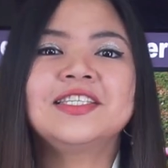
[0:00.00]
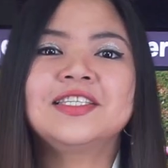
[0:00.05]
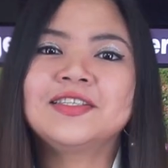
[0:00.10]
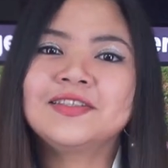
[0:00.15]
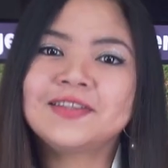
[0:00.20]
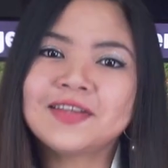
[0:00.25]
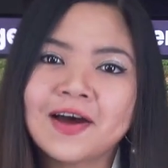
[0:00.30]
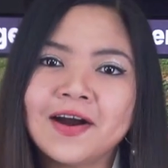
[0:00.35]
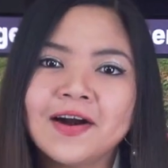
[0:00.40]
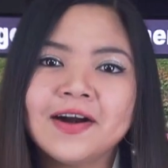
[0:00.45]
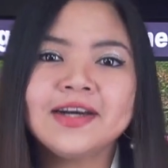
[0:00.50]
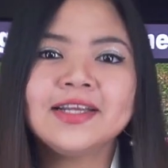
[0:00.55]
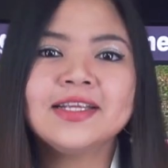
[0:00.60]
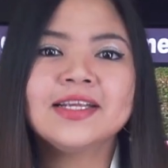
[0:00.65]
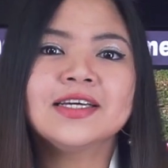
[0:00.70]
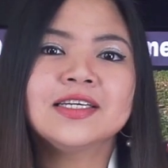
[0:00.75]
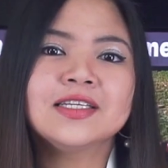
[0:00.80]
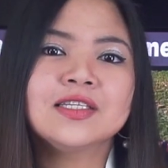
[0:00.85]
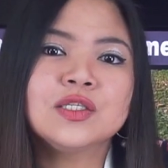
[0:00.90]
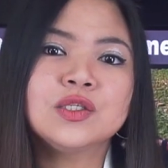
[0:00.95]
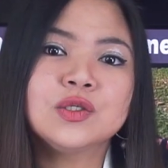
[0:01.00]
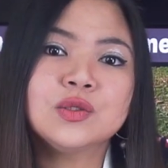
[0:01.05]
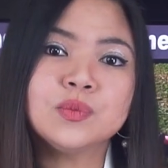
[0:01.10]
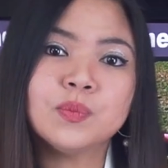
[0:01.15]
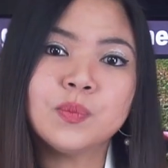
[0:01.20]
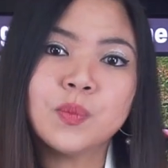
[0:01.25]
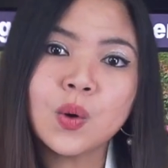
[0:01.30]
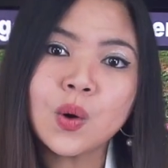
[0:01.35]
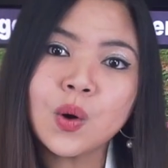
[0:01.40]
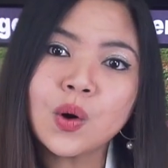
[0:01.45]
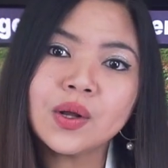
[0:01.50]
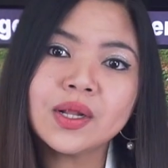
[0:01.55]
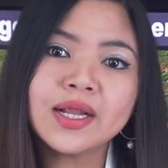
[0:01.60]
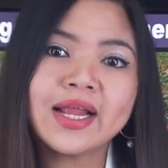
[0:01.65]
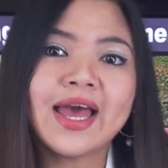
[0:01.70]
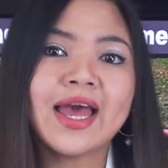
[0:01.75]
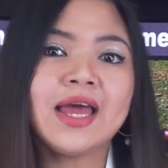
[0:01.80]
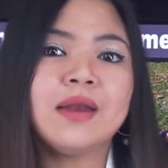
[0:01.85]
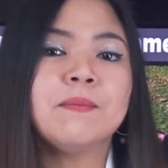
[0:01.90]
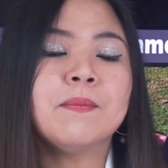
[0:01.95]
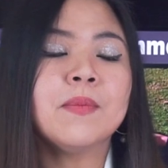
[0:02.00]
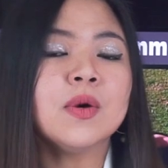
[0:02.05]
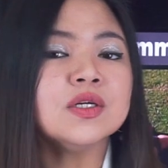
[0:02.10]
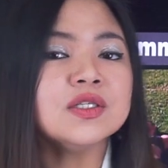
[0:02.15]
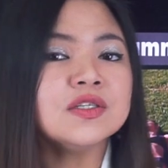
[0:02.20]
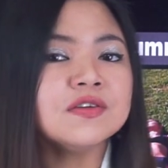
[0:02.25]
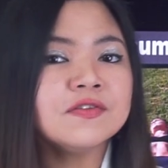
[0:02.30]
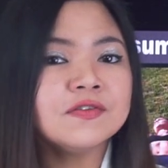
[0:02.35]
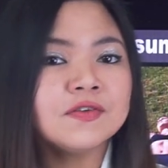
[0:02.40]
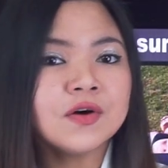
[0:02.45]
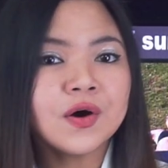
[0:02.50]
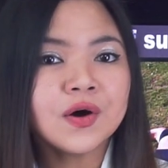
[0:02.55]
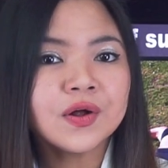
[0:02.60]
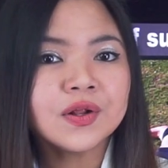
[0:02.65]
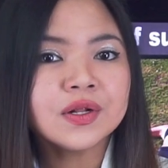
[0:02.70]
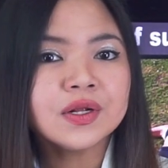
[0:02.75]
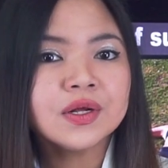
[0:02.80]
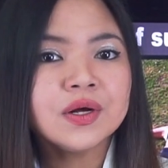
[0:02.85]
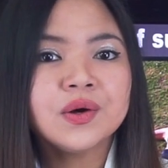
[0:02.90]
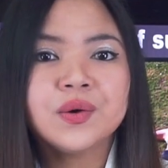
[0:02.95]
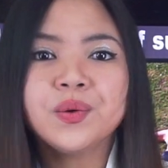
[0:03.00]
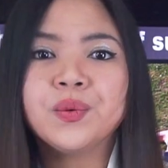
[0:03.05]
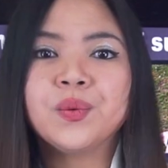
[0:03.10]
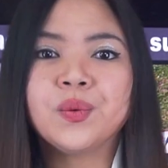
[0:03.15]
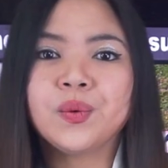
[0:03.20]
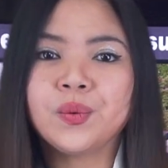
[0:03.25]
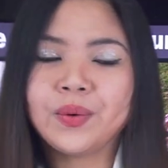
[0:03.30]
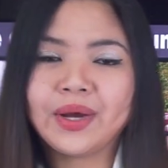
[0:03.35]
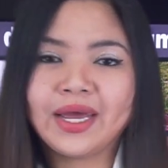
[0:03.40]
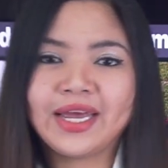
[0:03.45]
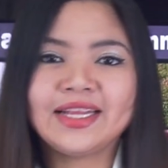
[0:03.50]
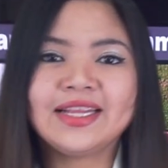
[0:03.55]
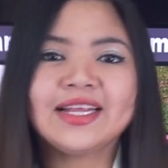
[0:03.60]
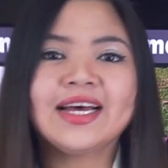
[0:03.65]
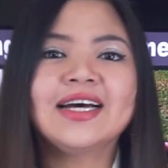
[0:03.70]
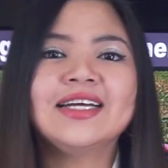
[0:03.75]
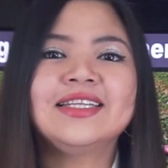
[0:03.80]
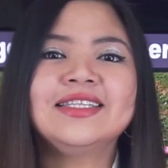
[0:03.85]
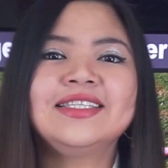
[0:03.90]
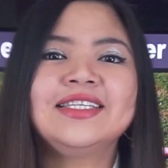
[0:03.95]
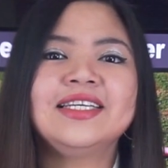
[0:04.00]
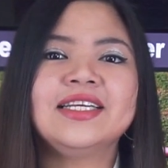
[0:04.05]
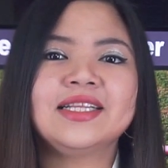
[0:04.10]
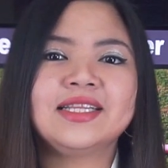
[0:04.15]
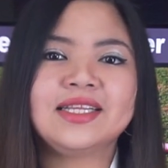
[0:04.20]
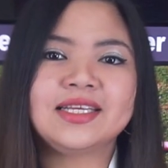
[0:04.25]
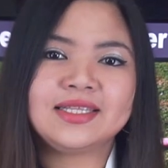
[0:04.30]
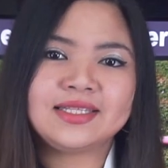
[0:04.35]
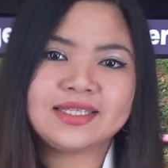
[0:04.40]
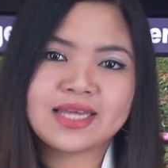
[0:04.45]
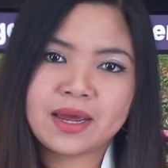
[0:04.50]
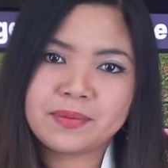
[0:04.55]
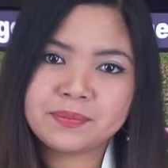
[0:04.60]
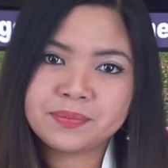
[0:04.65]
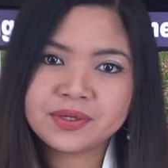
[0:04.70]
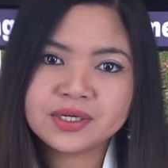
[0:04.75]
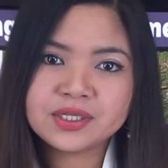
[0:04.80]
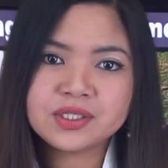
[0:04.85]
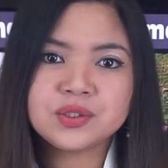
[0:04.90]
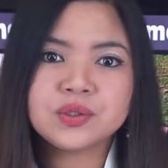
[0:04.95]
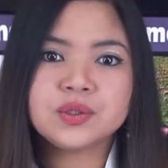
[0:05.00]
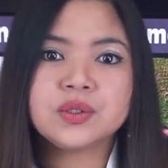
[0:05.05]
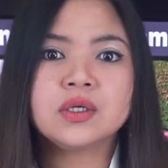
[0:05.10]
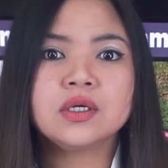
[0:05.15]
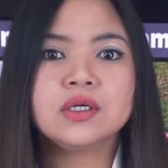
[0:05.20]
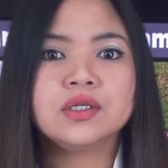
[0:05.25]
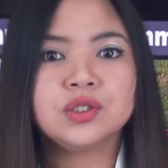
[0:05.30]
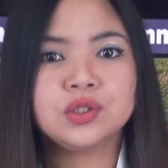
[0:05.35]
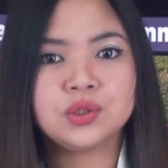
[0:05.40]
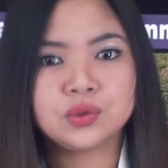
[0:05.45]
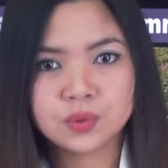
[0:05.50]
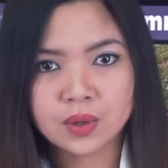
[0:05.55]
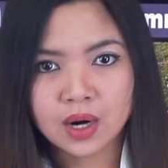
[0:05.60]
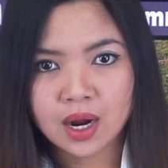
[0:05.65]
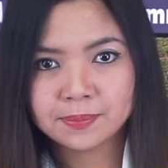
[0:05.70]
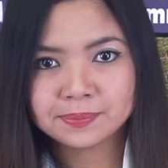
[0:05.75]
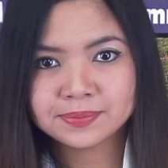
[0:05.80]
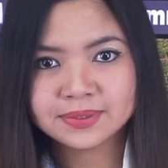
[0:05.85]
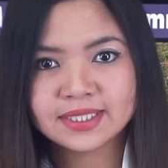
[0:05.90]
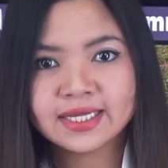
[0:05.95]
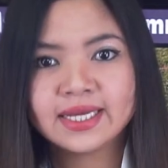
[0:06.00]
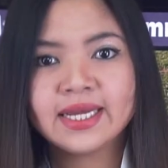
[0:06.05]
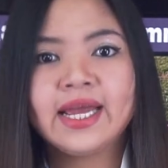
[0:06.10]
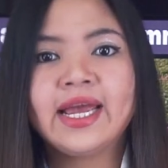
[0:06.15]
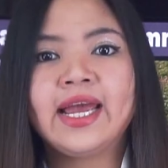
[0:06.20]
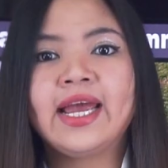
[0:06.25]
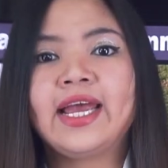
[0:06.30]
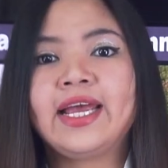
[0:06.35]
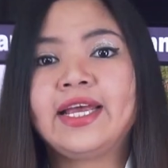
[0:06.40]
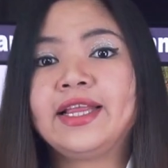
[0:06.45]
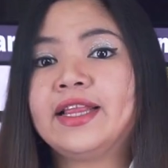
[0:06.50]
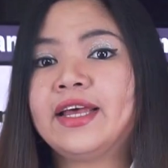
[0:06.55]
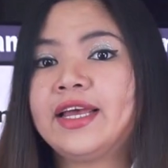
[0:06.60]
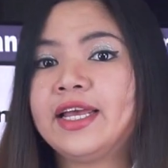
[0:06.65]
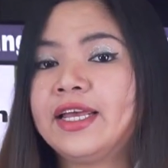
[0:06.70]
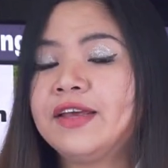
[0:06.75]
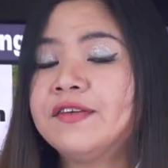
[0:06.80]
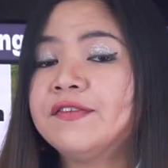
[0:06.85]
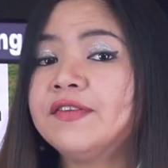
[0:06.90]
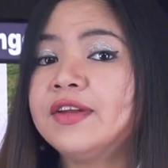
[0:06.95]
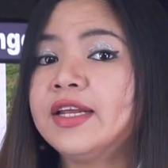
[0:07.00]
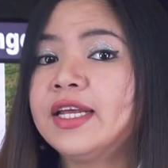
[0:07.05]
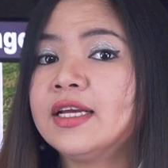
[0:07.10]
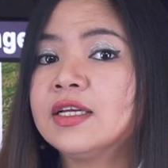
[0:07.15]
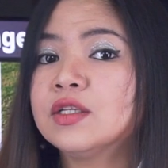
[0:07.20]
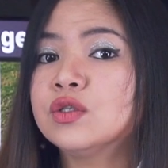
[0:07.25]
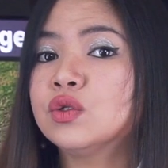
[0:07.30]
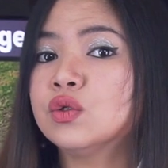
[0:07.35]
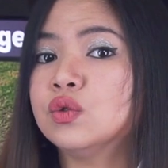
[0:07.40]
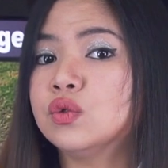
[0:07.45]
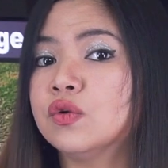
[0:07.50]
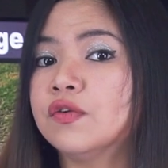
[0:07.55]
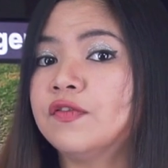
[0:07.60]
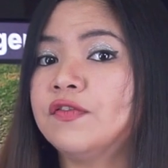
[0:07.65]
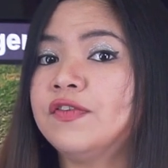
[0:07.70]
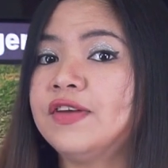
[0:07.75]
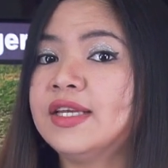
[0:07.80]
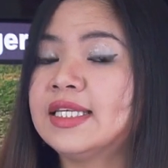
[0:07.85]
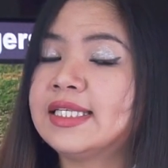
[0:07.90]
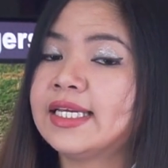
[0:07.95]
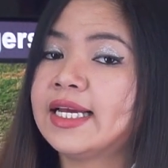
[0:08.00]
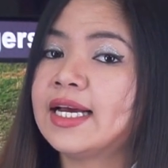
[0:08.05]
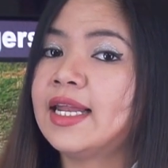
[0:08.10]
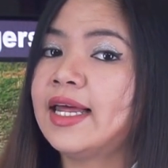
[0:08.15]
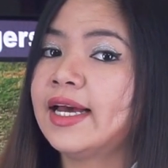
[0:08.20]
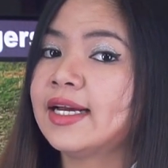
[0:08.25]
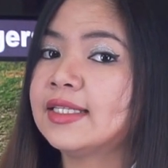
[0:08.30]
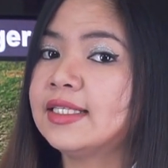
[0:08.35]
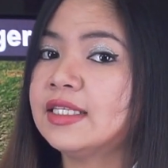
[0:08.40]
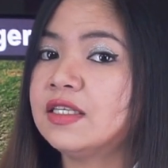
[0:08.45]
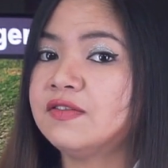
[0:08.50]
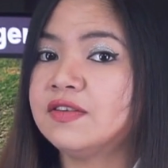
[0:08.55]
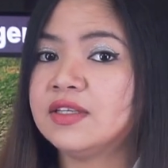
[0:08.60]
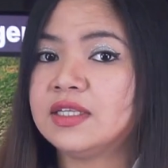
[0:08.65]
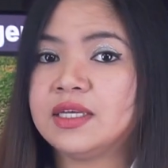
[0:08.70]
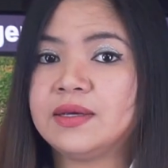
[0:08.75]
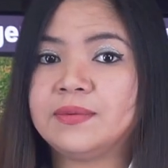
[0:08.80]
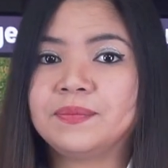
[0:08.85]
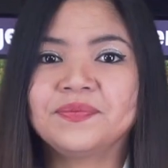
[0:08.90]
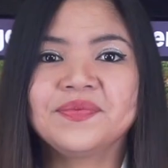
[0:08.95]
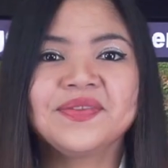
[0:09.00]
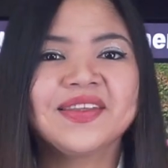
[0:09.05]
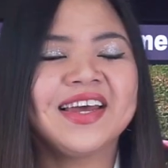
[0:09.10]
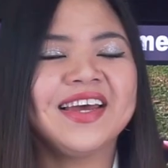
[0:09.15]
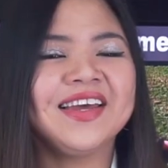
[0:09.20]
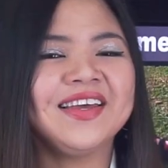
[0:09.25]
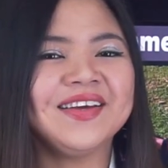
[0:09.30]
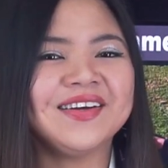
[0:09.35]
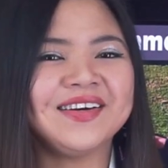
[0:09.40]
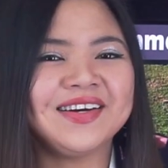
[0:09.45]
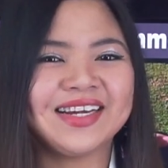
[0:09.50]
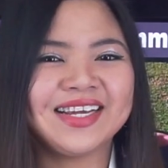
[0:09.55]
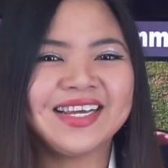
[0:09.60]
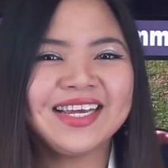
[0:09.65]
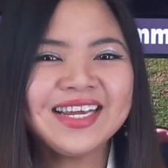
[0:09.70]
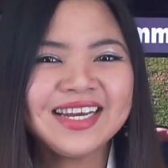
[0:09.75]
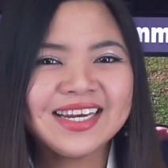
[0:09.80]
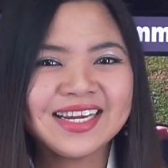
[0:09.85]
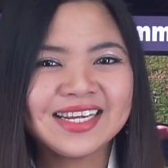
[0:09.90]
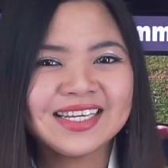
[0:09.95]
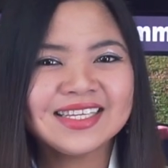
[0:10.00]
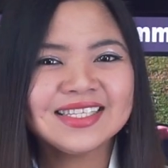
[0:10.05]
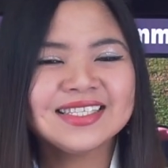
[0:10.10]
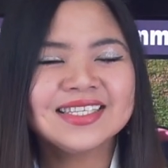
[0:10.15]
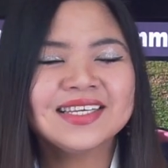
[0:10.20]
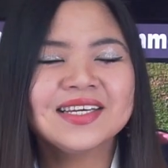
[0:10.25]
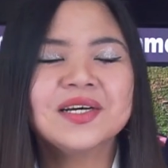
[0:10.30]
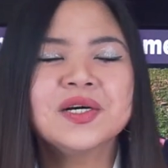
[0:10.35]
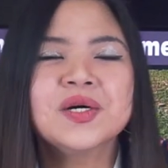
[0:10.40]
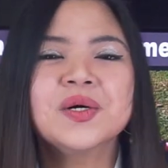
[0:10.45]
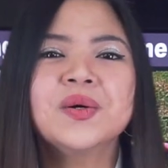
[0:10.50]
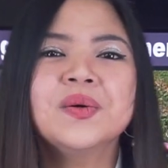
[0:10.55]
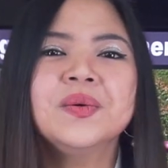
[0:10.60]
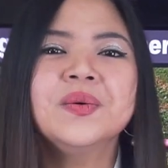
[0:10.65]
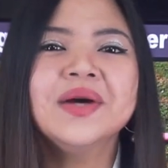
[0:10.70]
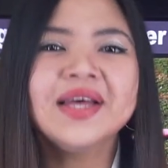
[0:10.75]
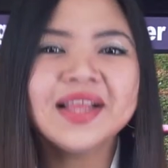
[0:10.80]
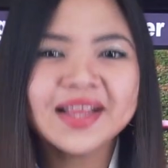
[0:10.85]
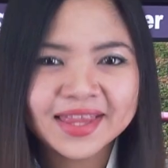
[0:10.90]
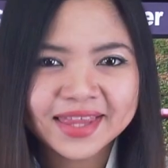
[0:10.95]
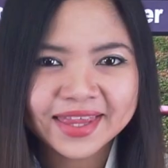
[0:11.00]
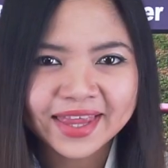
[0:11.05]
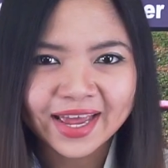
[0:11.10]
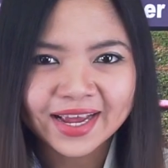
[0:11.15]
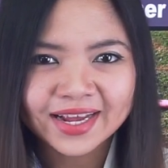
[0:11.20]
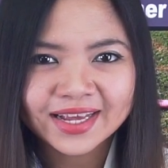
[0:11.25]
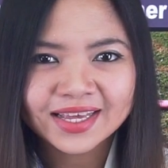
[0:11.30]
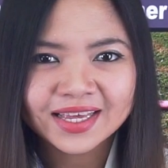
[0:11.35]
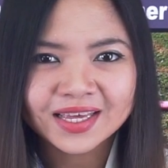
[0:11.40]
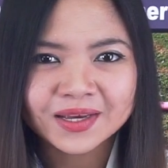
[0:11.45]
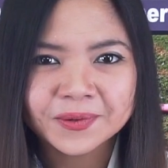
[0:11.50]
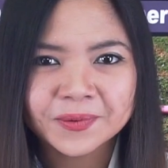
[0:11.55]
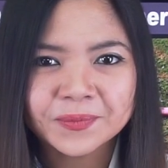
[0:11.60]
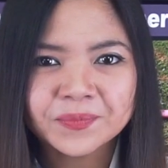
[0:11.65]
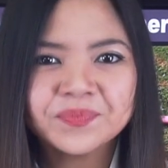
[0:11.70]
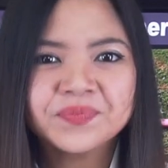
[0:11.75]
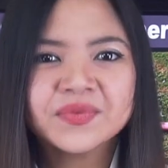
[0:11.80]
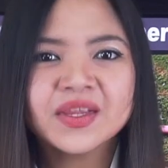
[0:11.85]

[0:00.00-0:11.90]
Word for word: start small, and most of all, wait until the temperature drops in the evening to do physical activity. Your kidneys will thank you.